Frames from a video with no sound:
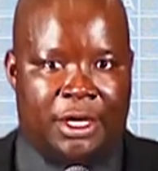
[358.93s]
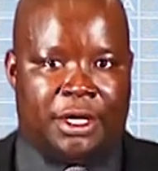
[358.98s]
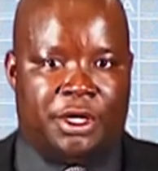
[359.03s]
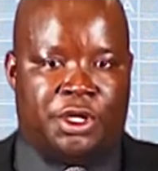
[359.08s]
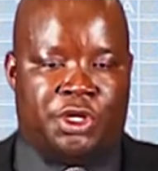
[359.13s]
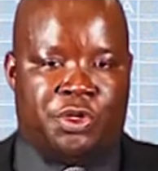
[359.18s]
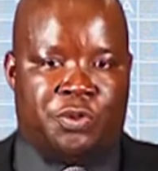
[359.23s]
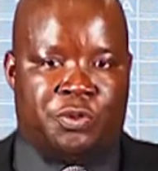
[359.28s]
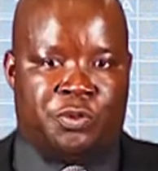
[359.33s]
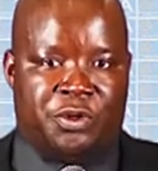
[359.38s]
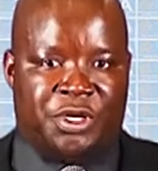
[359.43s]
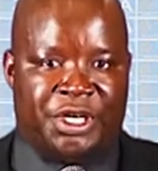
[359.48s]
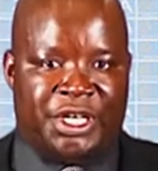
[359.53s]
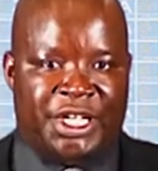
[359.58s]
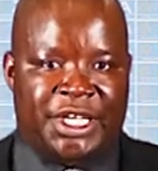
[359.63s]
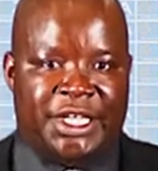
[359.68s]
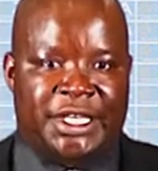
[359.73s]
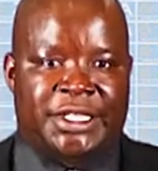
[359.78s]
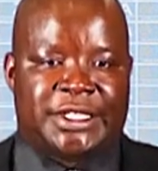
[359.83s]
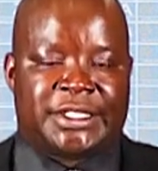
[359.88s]
You will
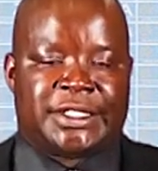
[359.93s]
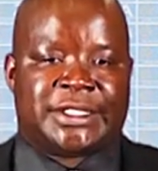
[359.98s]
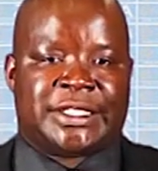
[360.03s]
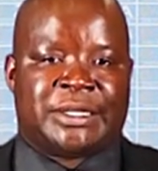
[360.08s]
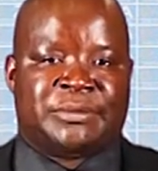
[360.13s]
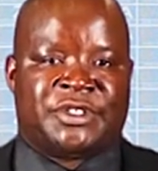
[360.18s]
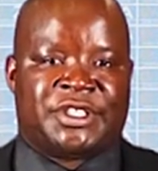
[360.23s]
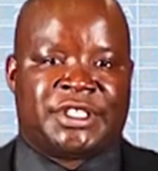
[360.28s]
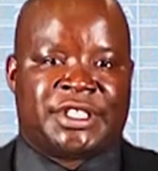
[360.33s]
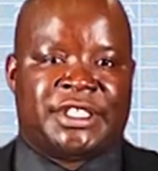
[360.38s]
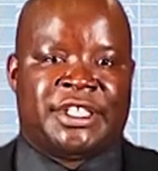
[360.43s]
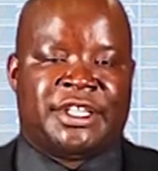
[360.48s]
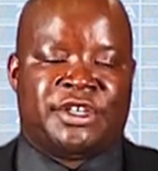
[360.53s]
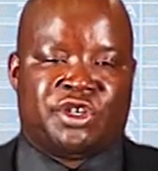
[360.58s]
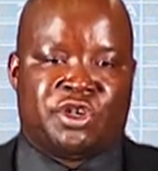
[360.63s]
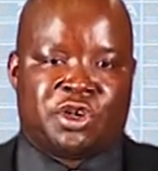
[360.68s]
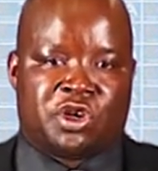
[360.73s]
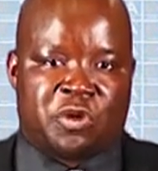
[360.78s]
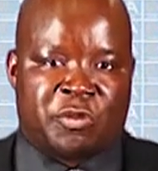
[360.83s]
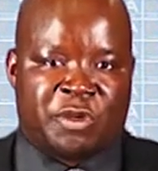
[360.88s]
need some certain
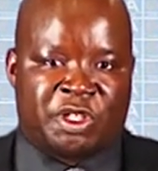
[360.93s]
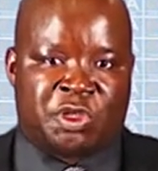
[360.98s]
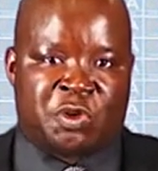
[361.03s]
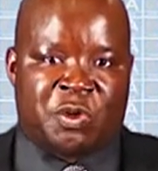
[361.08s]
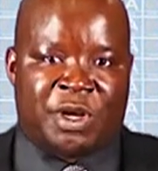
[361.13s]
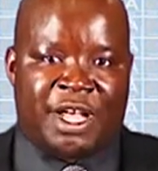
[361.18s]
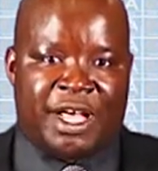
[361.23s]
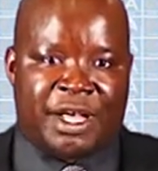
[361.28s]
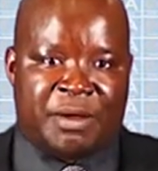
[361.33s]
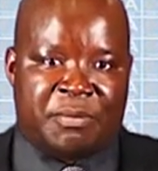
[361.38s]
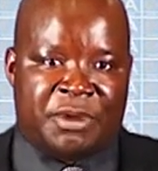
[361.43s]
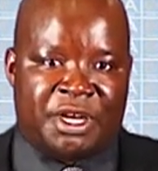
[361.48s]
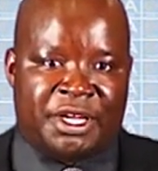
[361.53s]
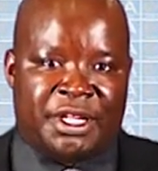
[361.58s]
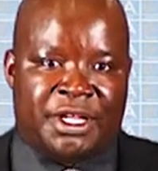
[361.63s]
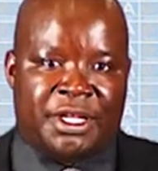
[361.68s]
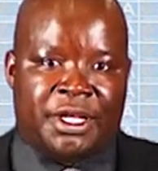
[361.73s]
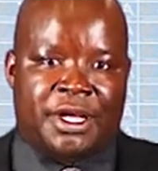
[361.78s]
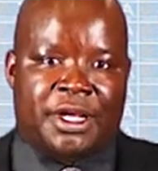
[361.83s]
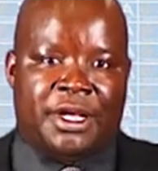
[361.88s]
documents to
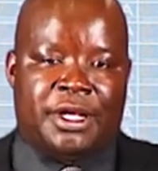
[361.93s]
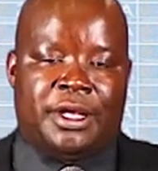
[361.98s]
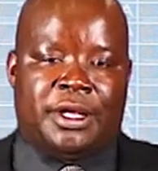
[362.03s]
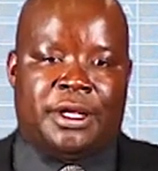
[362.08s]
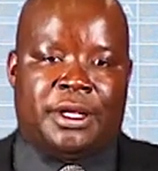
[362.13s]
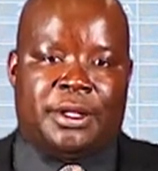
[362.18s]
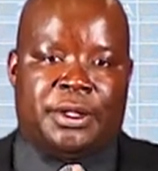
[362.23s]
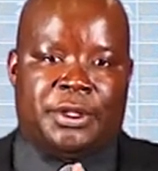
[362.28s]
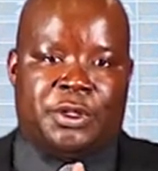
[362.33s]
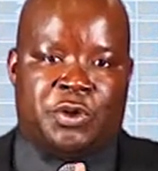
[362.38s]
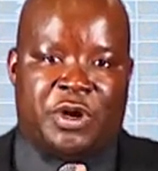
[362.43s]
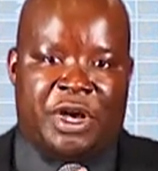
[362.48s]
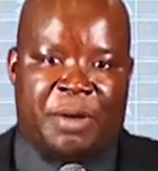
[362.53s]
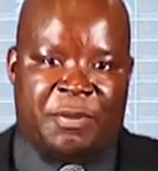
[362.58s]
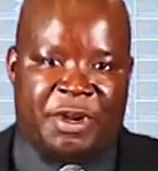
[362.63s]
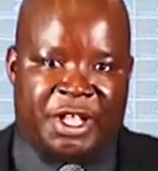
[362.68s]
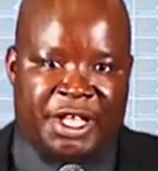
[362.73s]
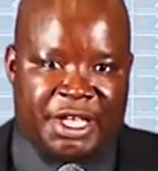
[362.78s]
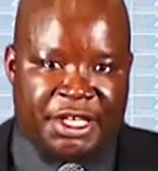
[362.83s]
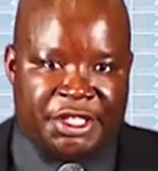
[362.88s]
accompany your
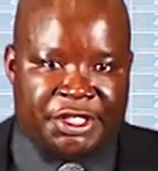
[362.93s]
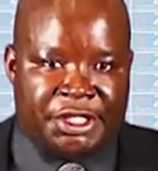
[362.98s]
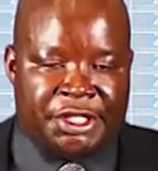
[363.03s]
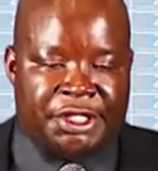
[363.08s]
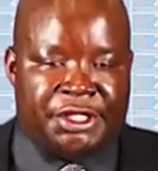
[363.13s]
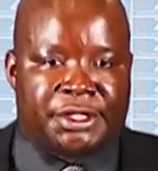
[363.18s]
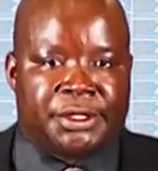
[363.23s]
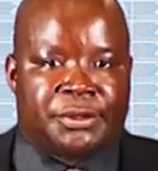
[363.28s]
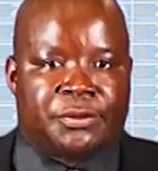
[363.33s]
application